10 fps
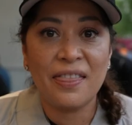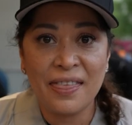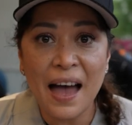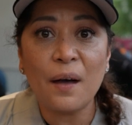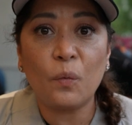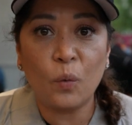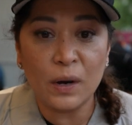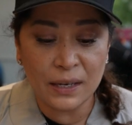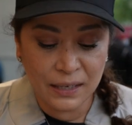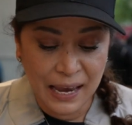That
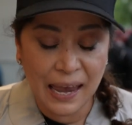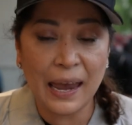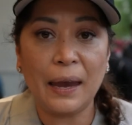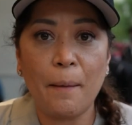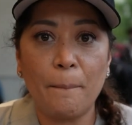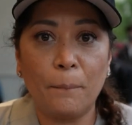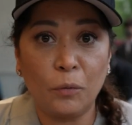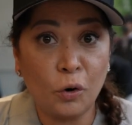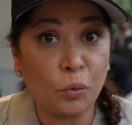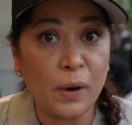was a
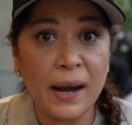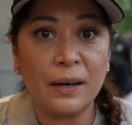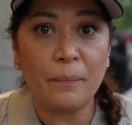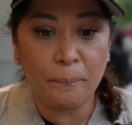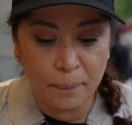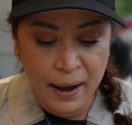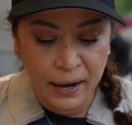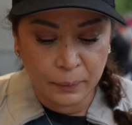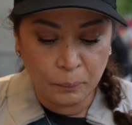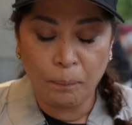great
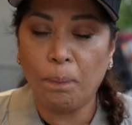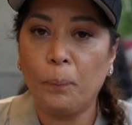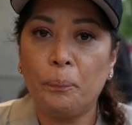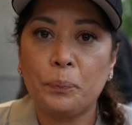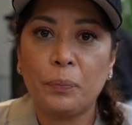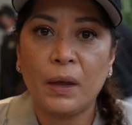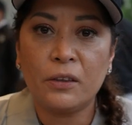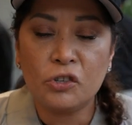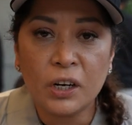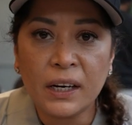bite.
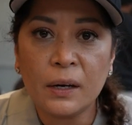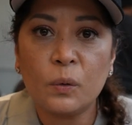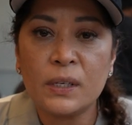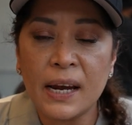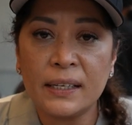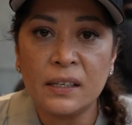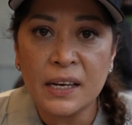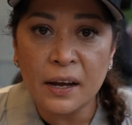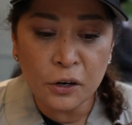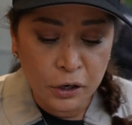The chicken was nice and
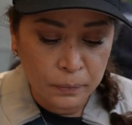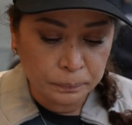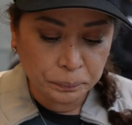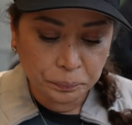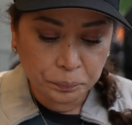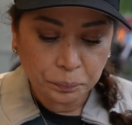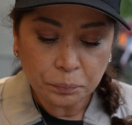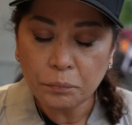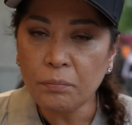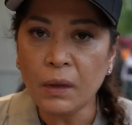tender,
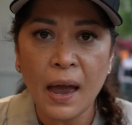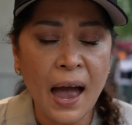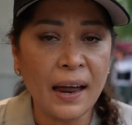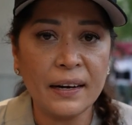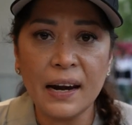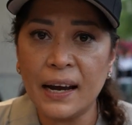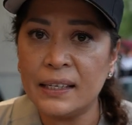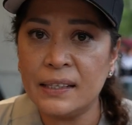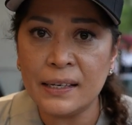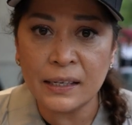had a nice
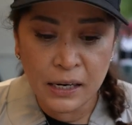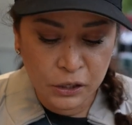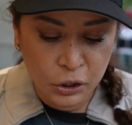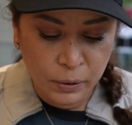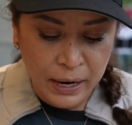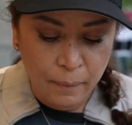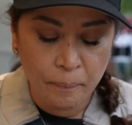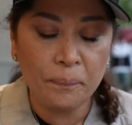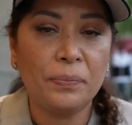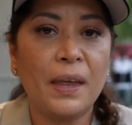seasoning to it.
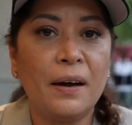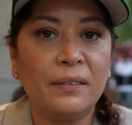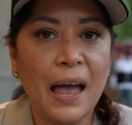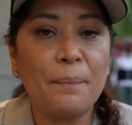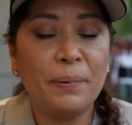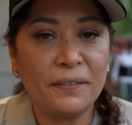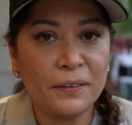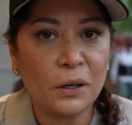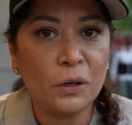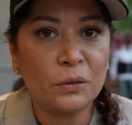That
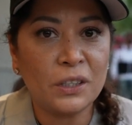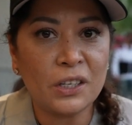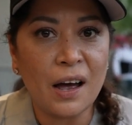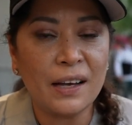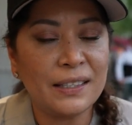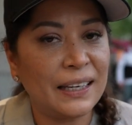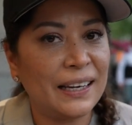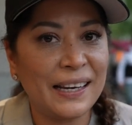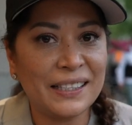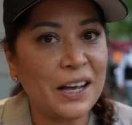buffalo sauce
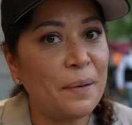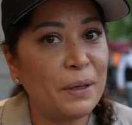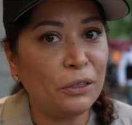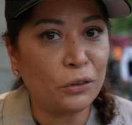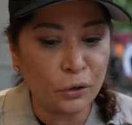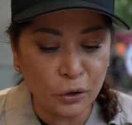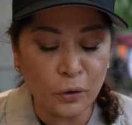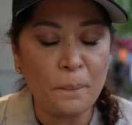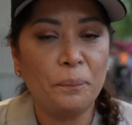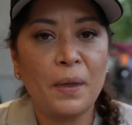is coming through,
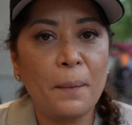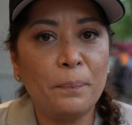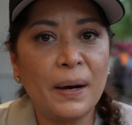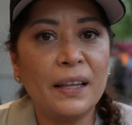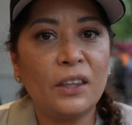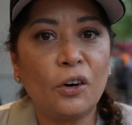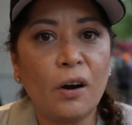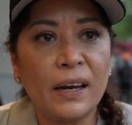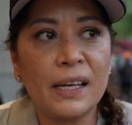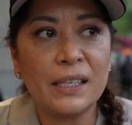but there
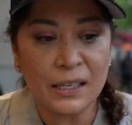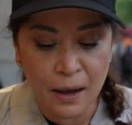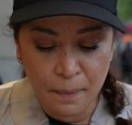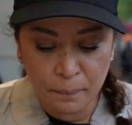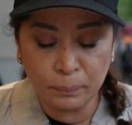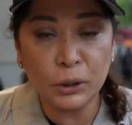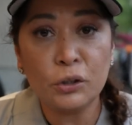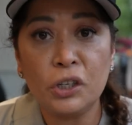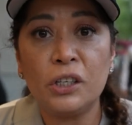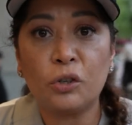is some blue
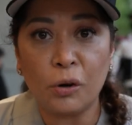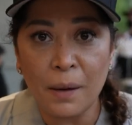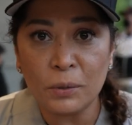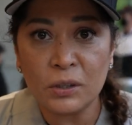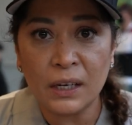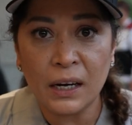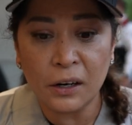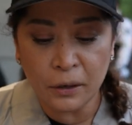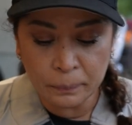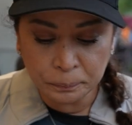cheese crumbles in here